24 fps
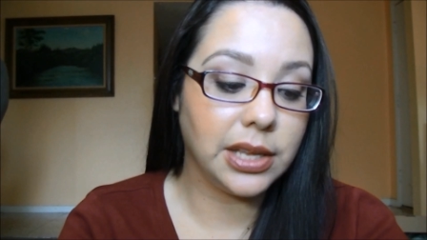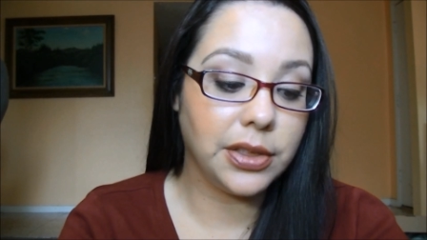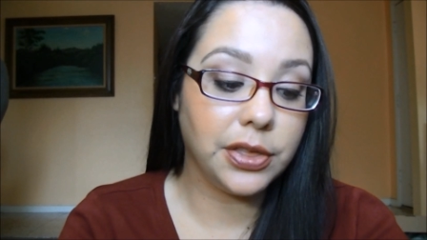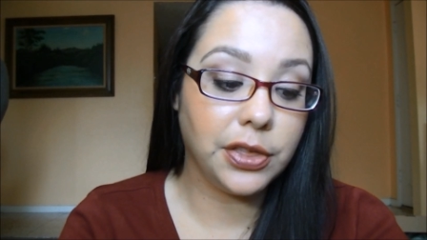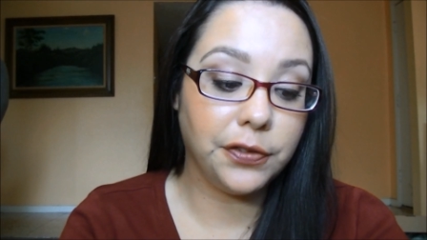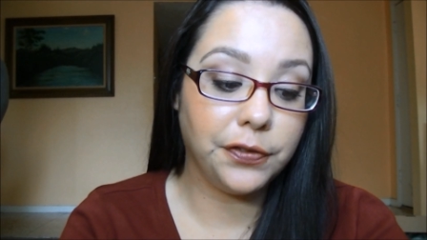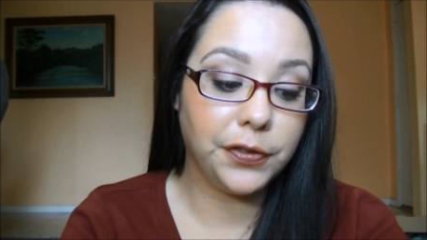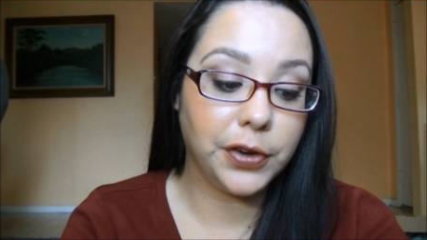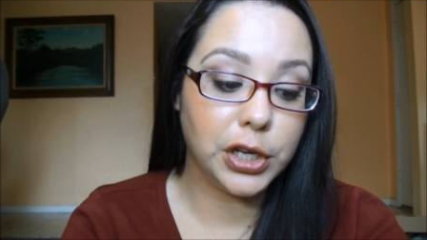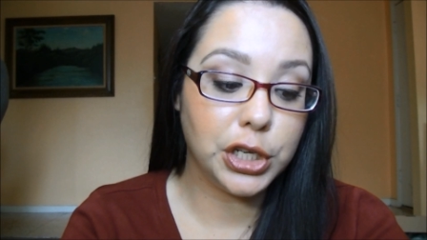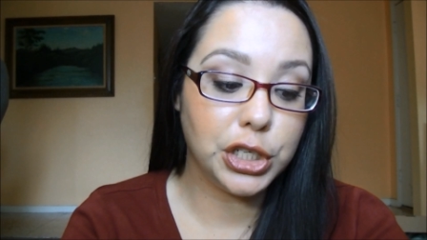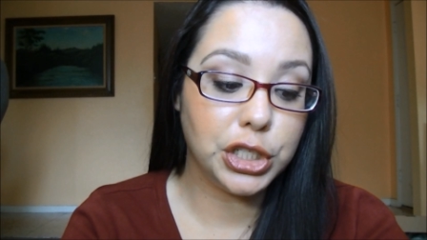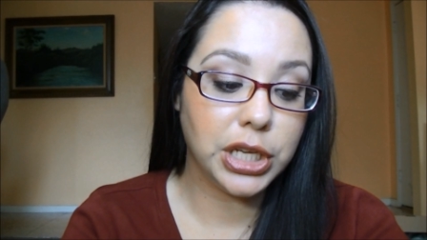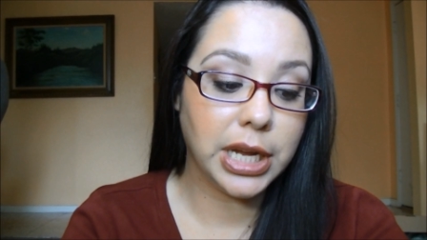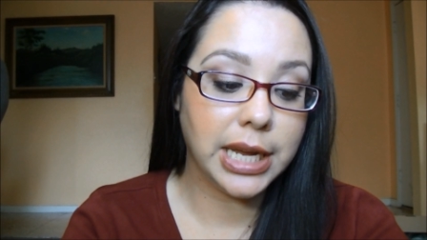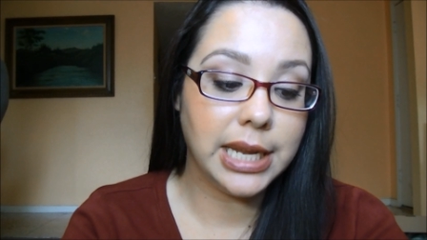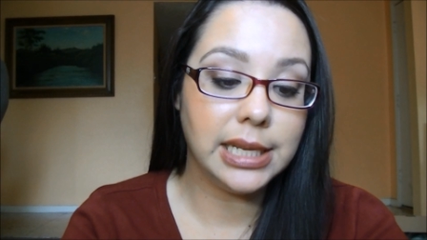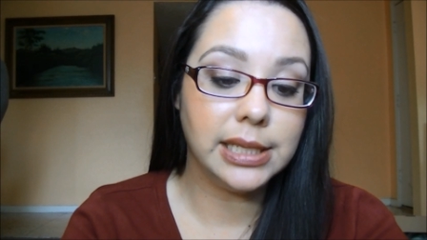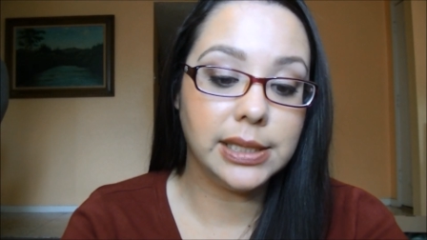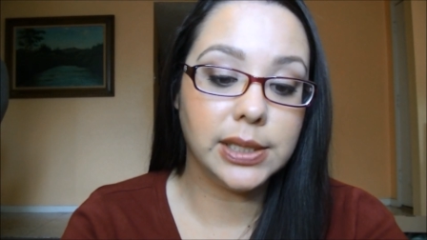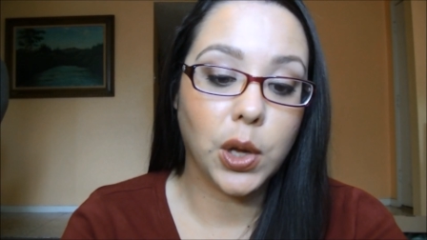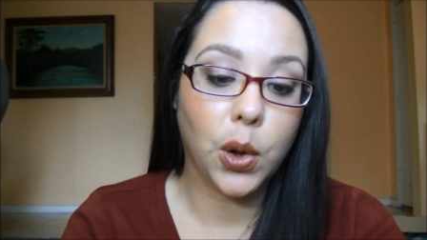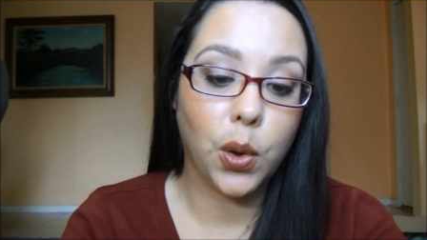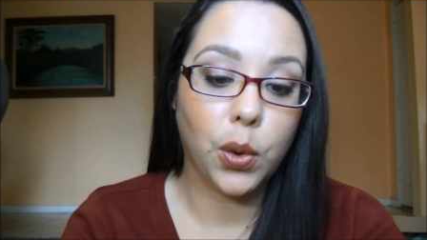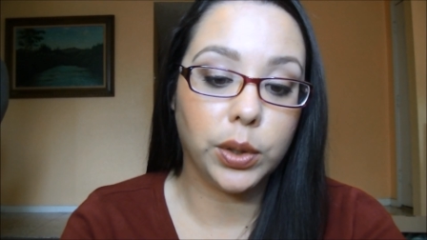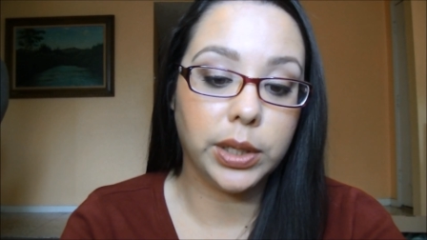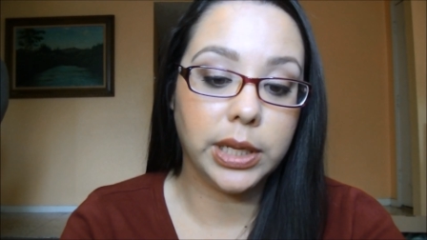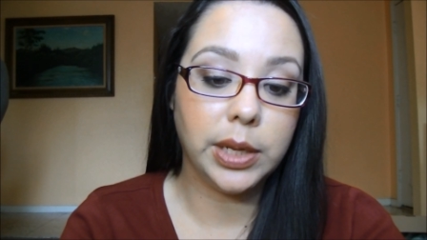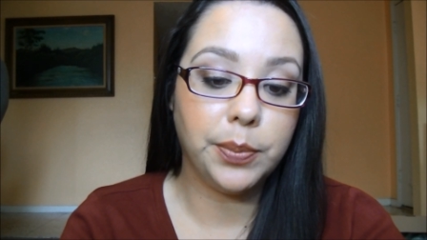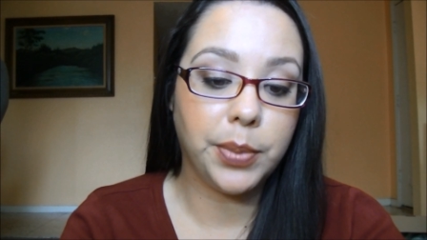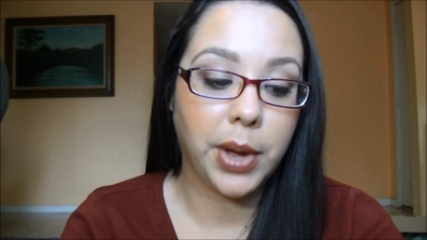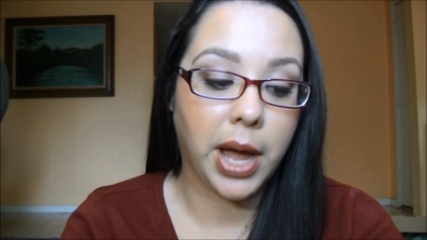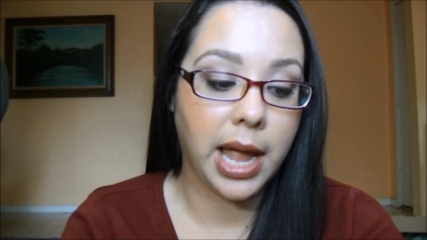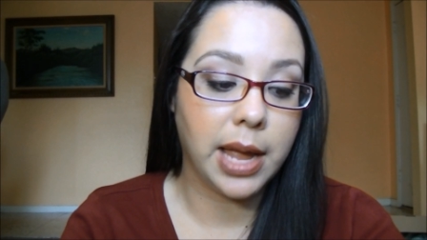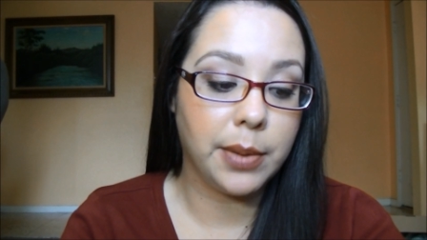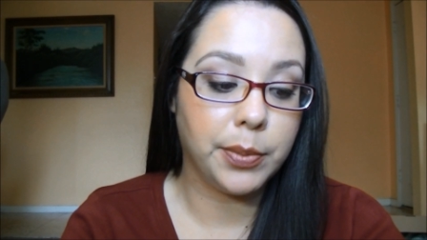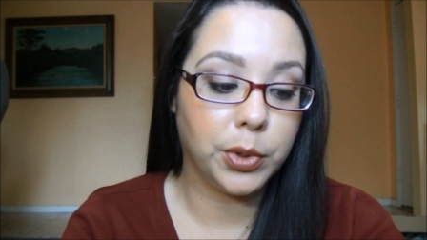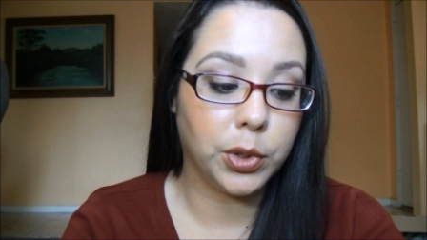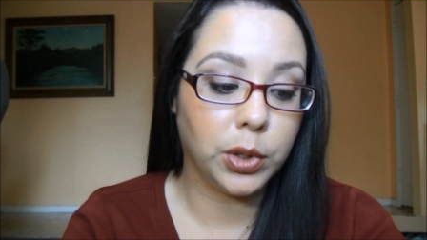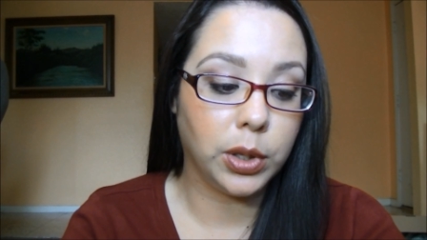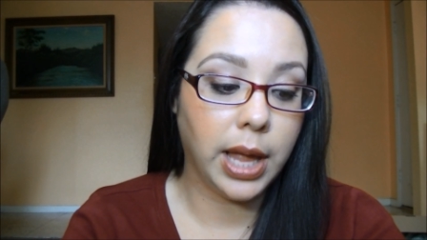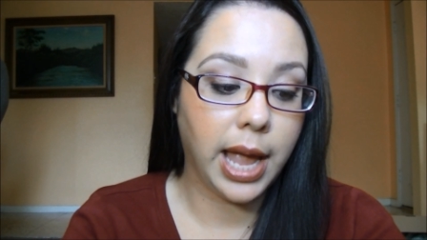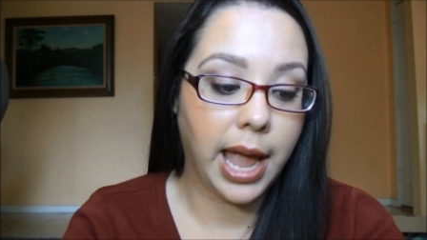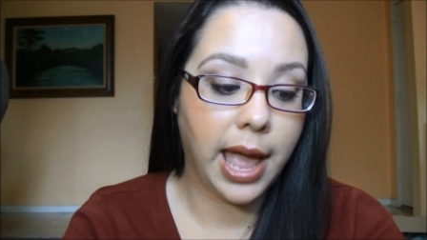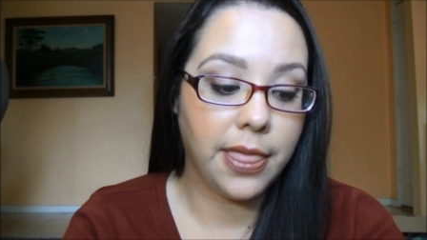The first shade is Holy Bible,